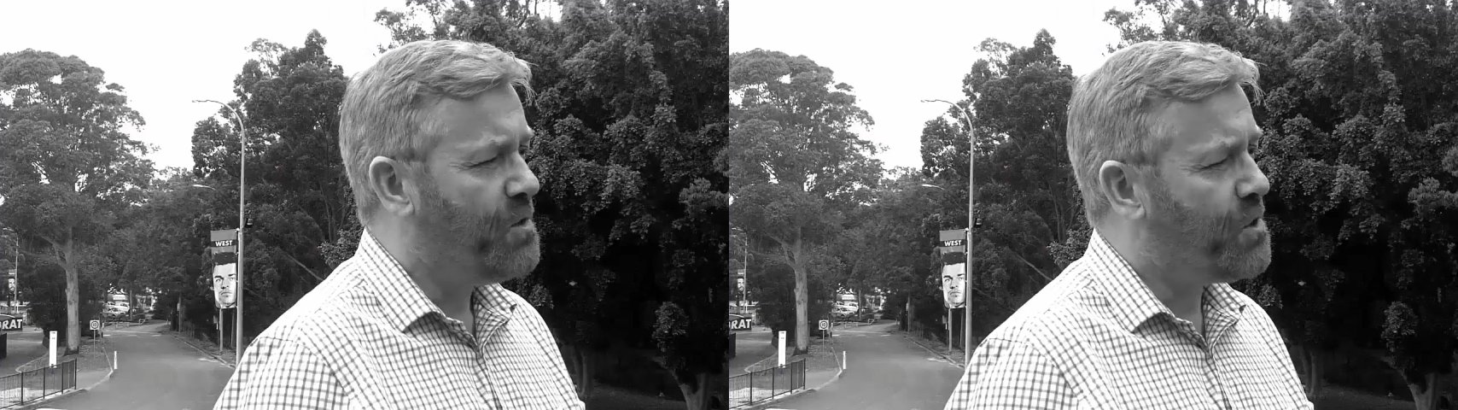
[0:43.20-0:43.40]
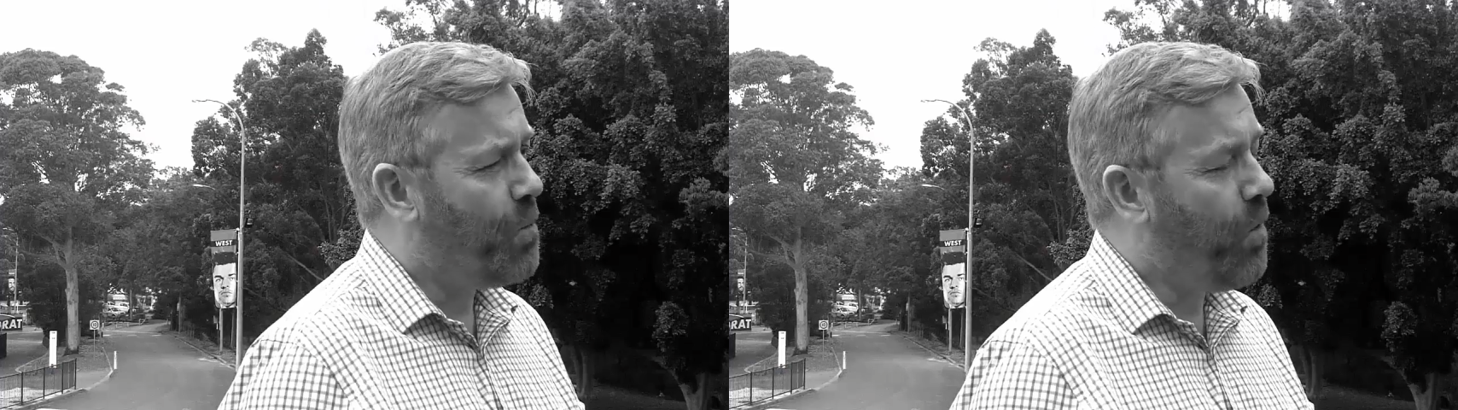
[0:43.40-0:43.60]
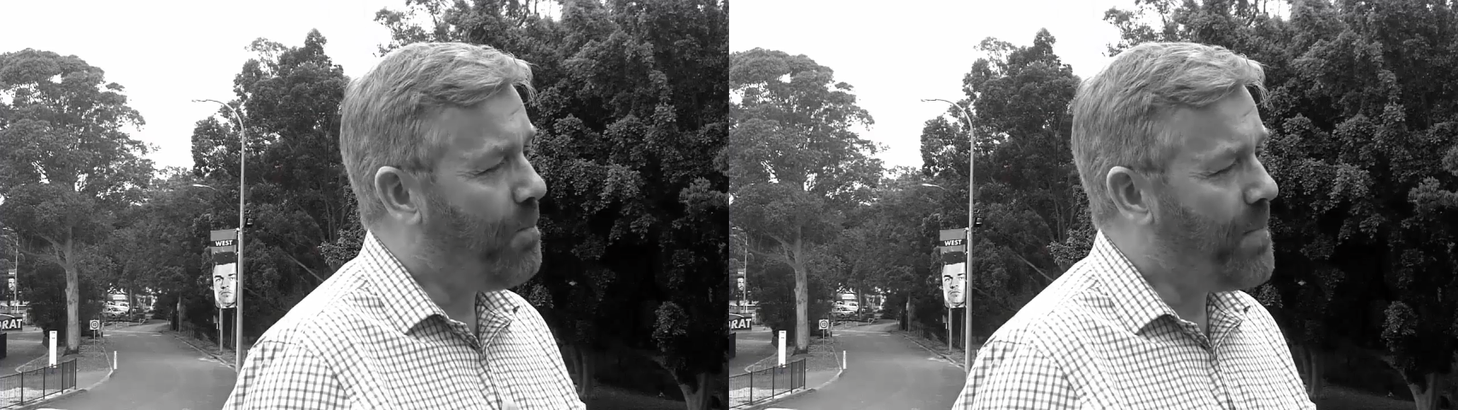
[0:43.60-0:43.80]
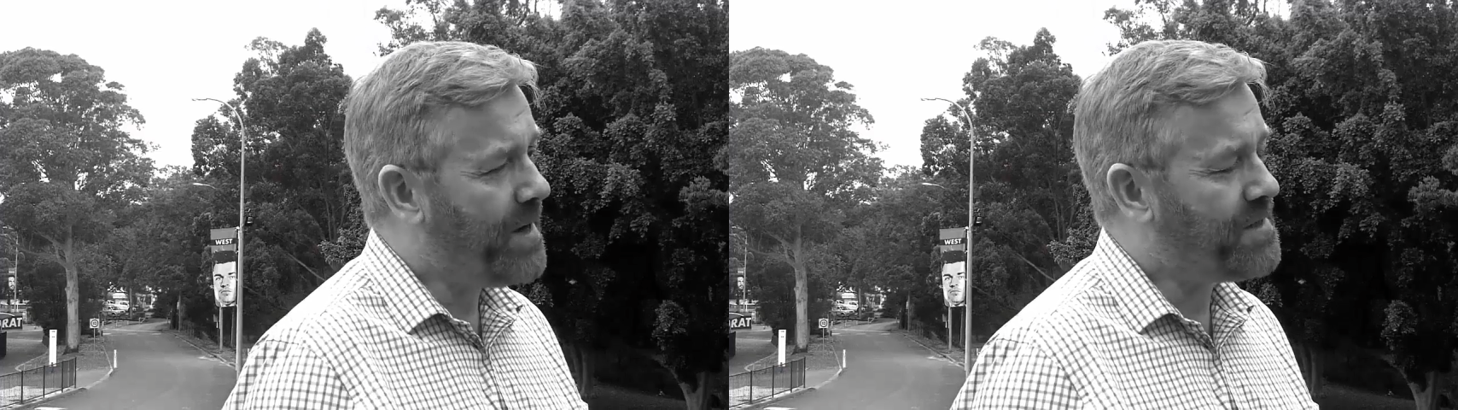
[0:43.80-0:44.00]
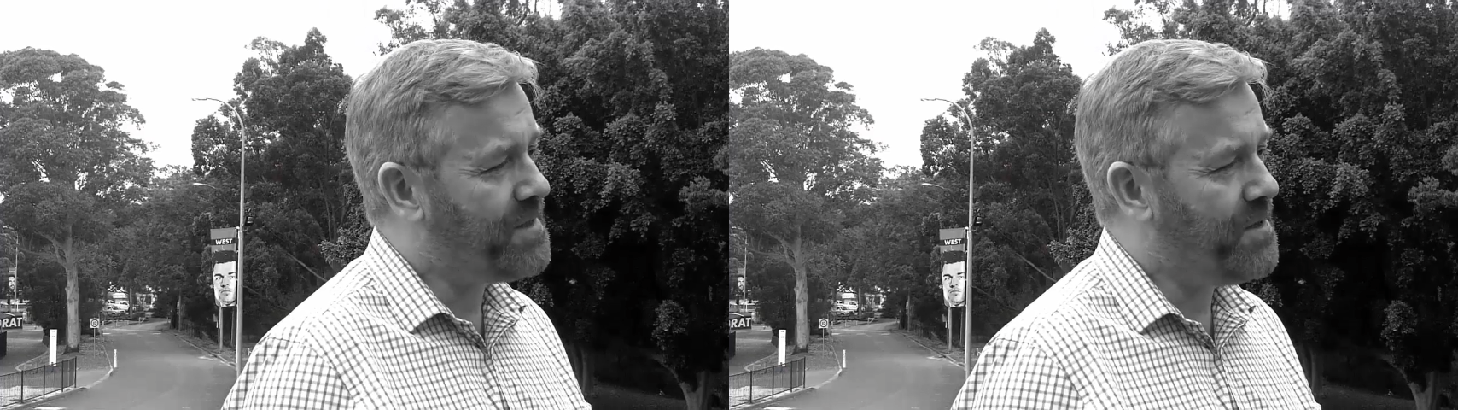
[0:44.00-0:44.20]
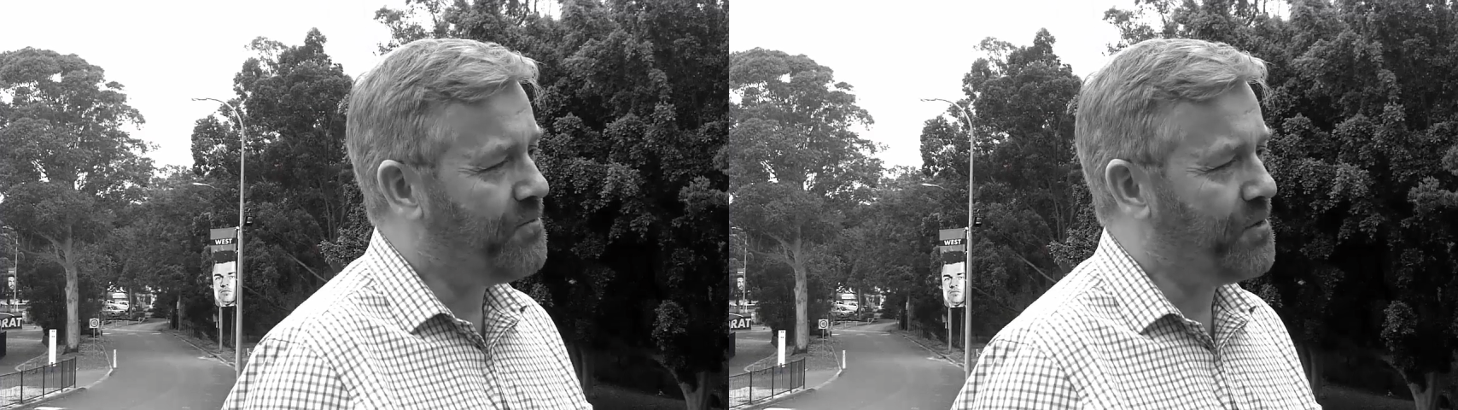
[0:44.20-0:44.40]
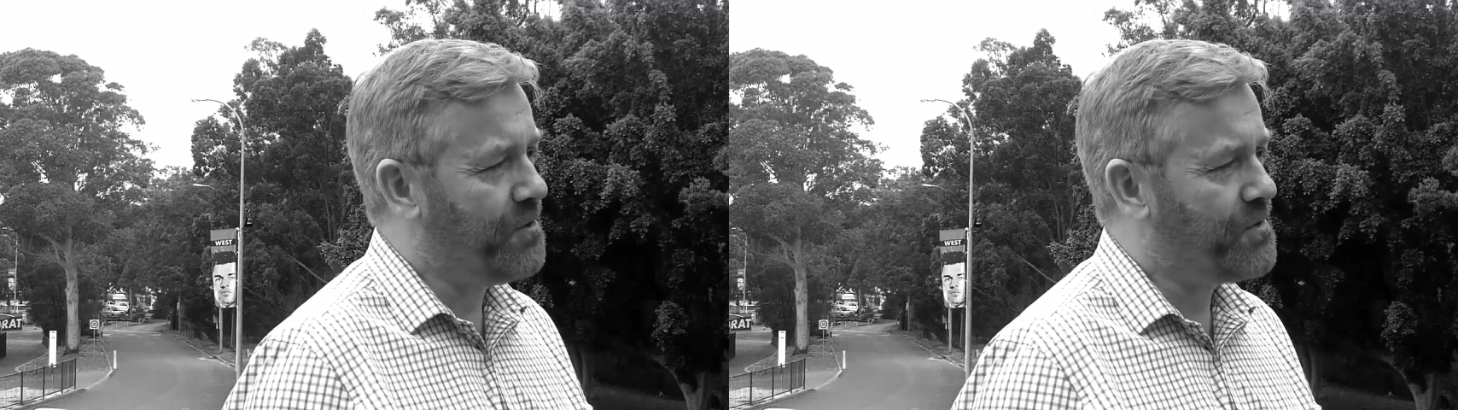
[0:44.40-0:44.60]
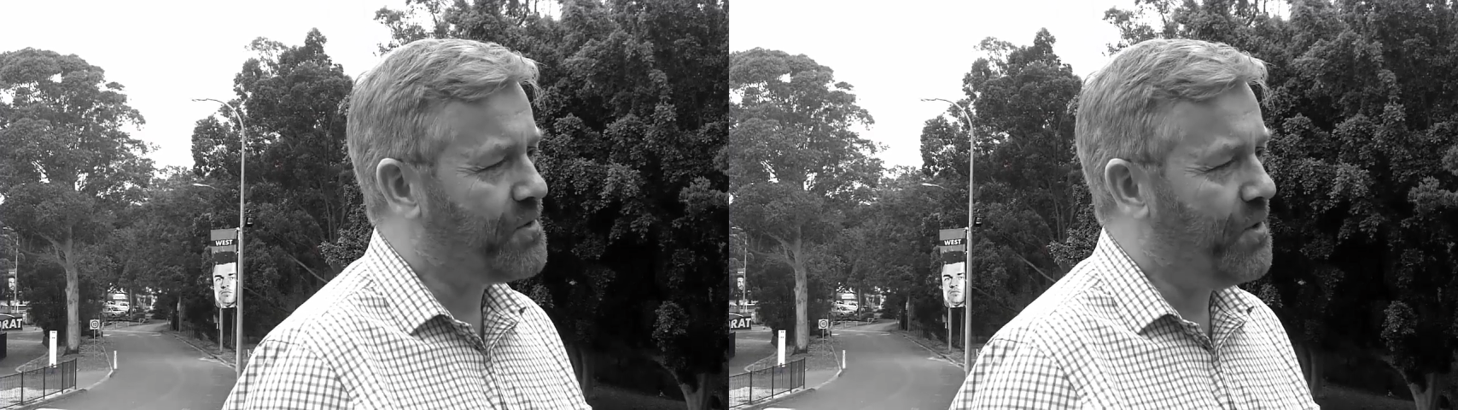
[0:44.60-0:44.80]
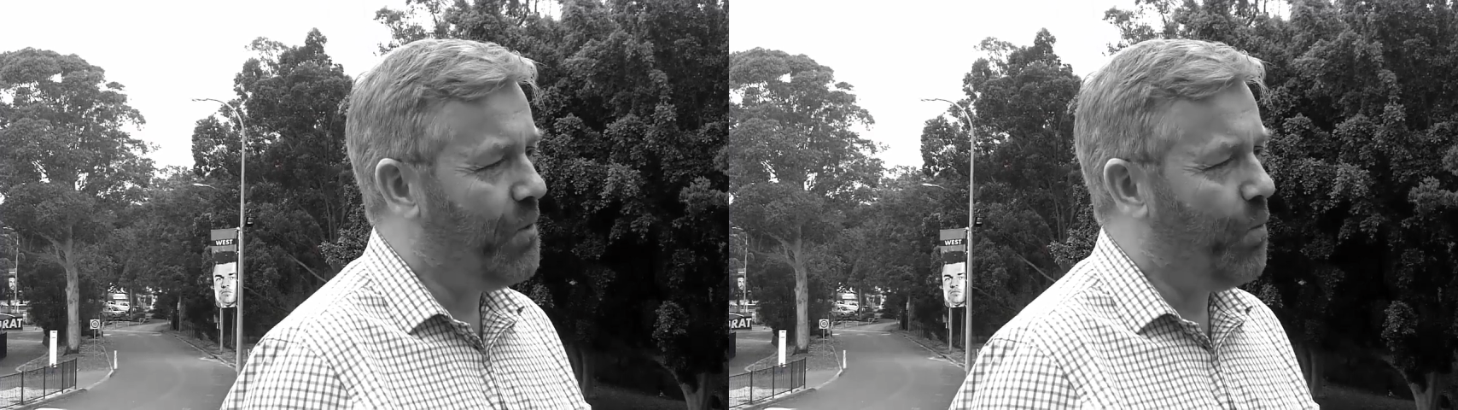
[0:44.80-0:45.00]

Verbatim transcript: So what makes the difference?